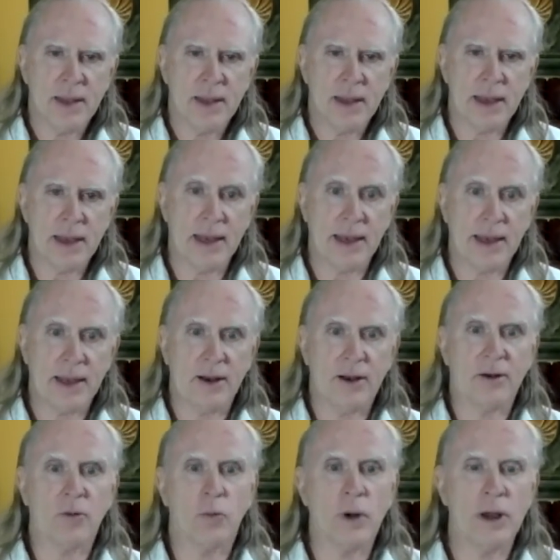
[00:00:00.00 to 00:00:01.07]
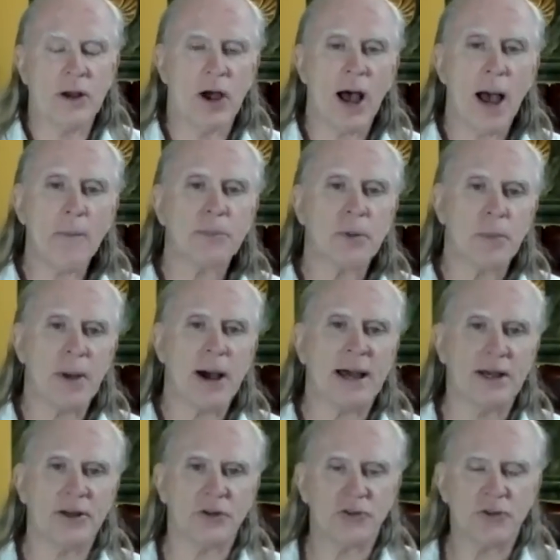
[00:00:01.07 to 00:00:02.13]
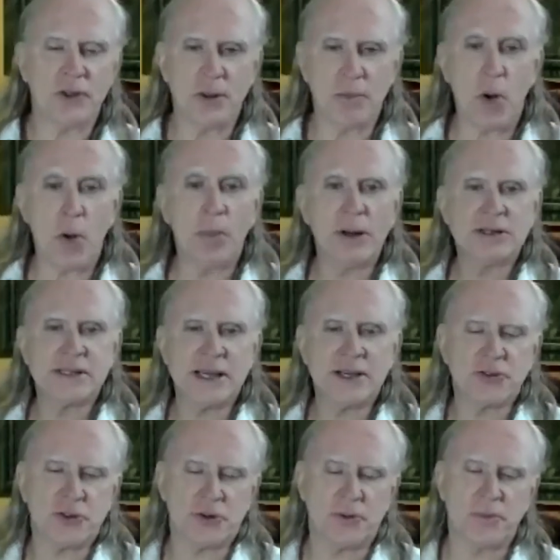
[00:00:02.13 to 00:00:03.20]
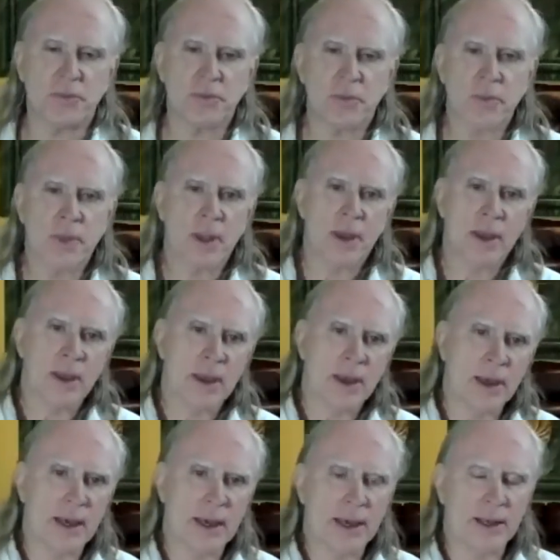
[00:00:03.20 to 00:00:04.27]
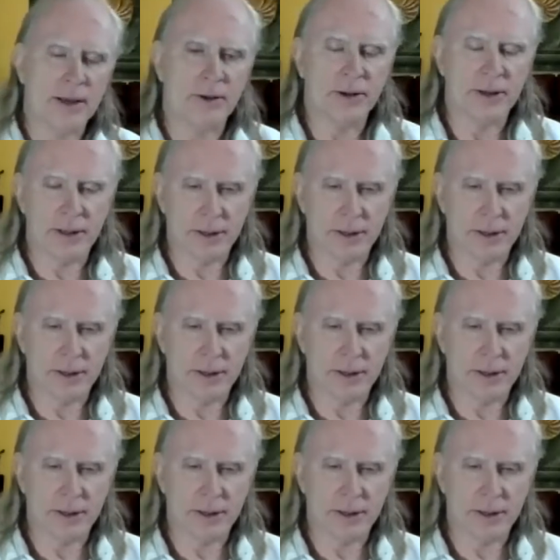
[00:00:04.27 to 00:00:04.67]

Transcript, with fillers: and a way to optimize the mobilization. And